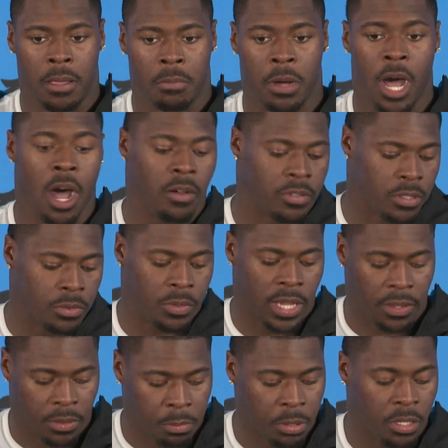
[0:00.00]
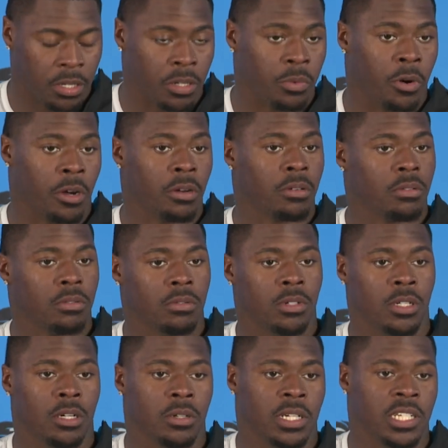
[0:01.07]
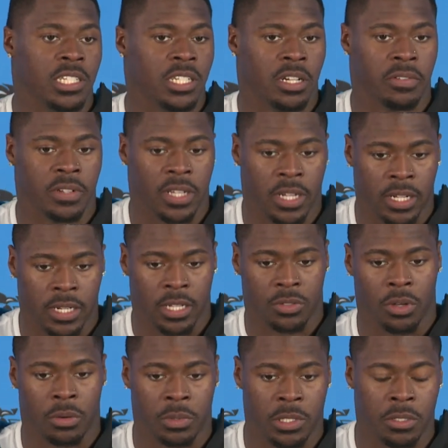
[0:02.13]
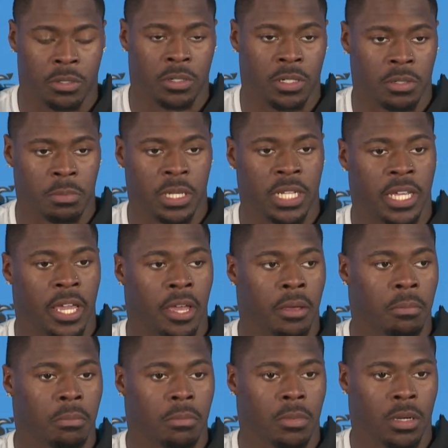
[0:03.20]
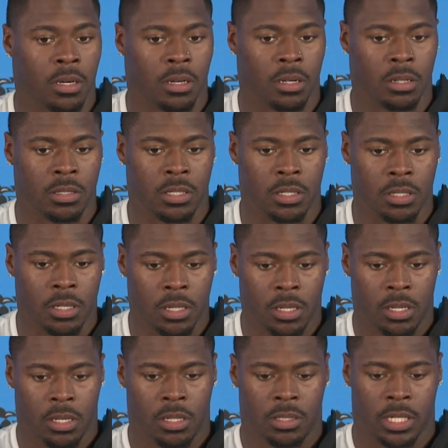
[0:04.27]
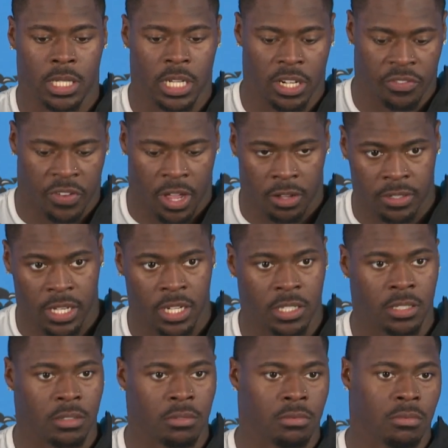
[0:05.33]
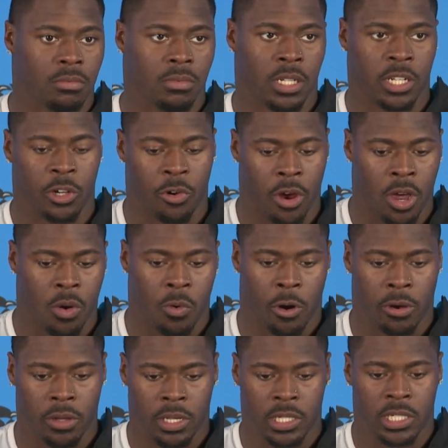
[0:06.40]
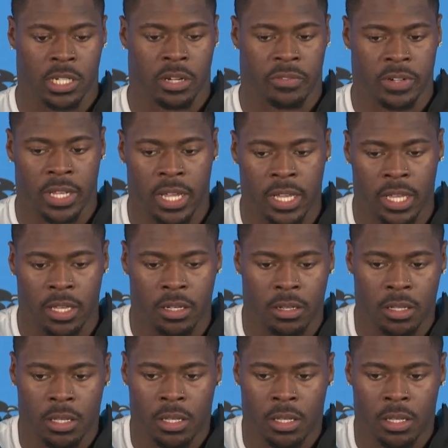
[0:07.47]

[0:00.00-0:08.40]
but obviously, we have to put in the work, you know, each and every day, and that's why we're doing this mini camp uh, to to lay the foundation and the groundwork each and every day. And